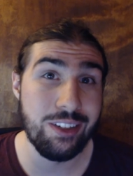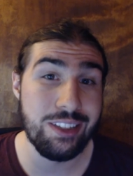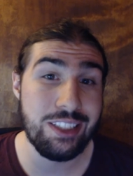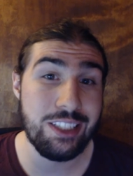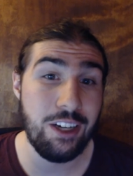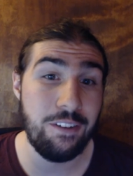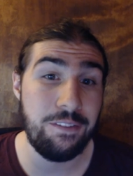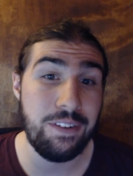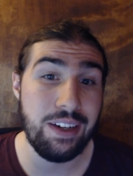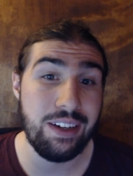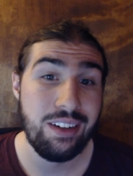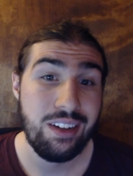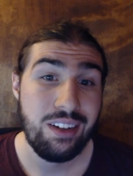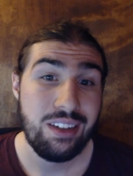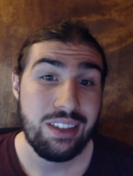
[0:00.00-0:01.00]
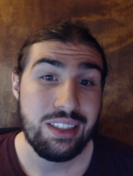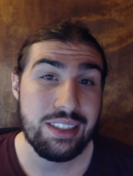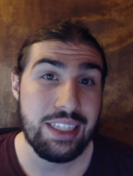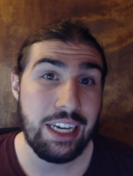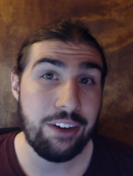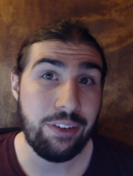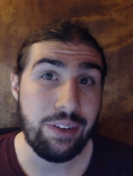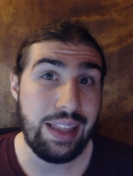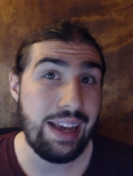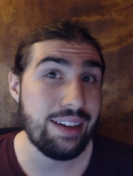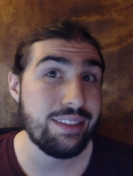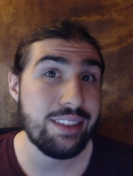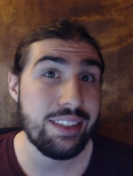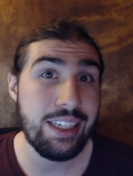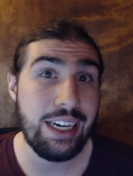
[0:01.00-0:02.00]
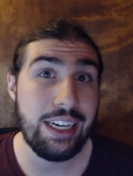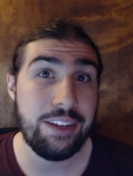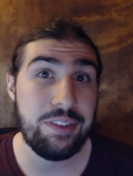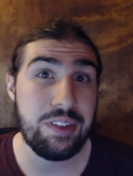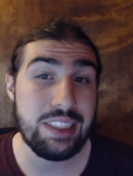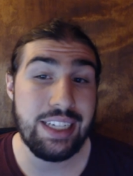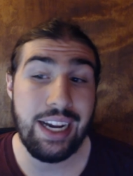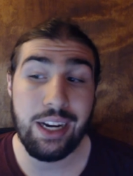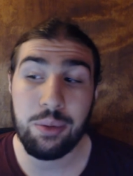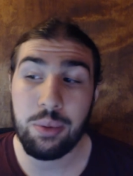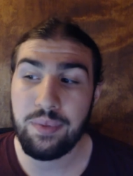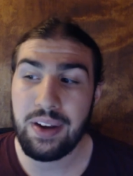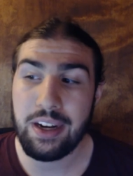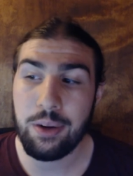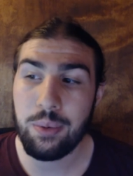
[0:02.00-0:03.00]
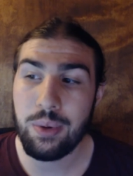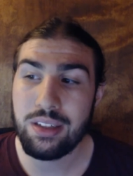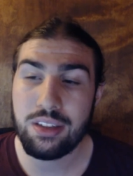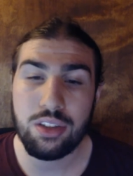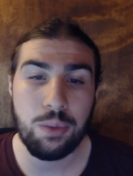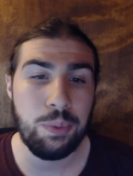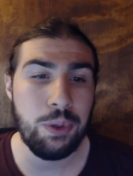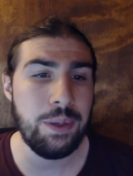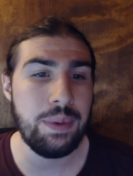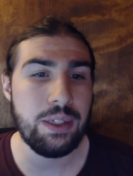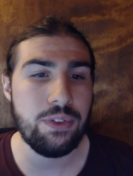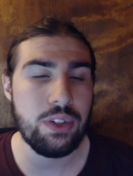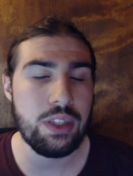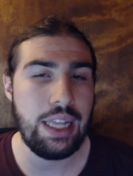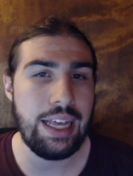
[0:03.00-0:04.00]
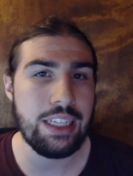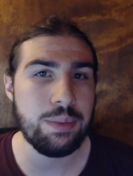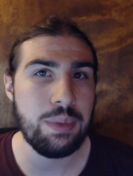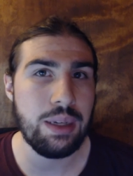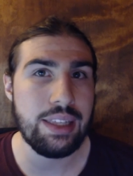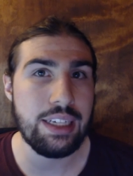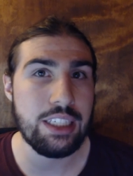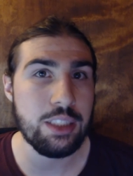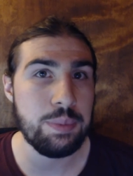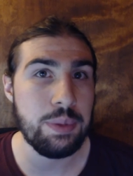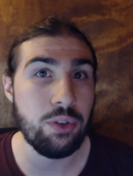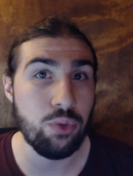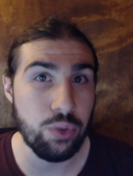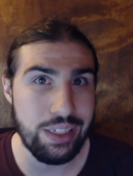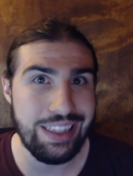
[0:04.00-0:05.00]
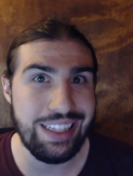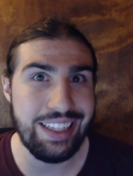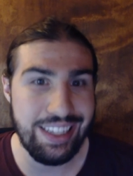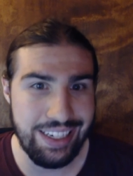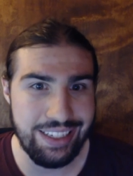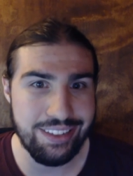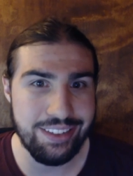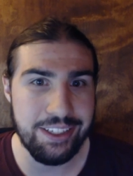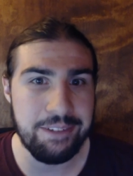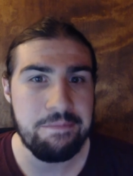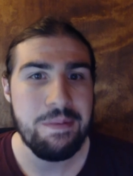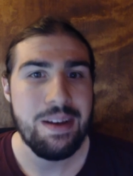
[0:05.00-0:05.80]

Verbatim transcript: on stuff and just kind of relaxing and not even chatting with anyone. So pretty much for the last month I just been really lazy.